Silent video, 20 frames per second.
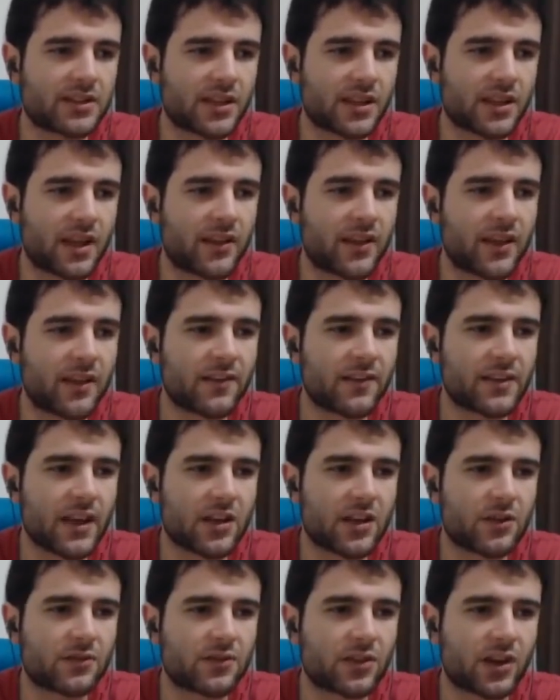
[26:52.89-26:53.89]
At the end of the day,
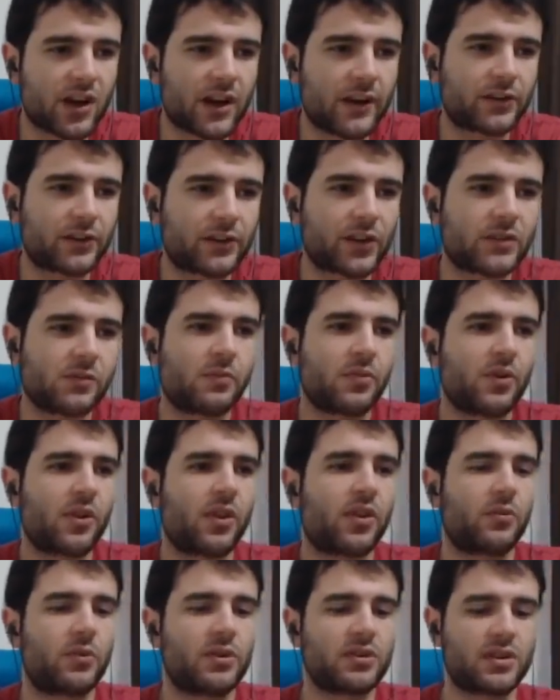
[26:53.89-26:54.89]
you have to contract people.
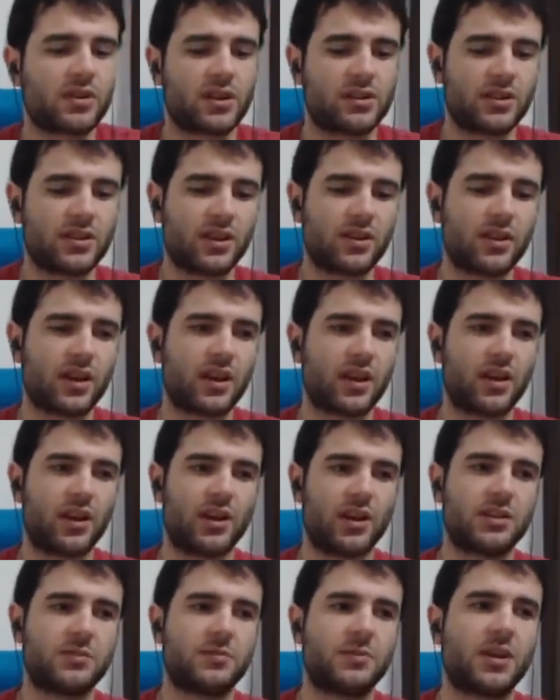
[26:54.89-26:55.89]
And the reason I say that
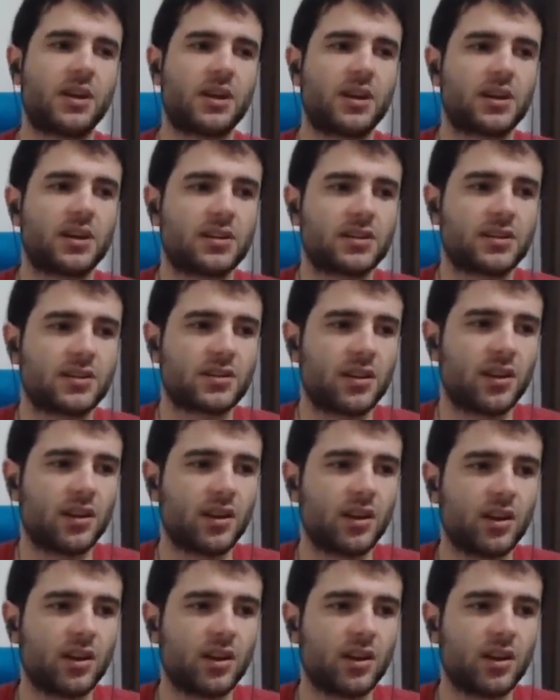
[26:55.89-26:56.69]
is because,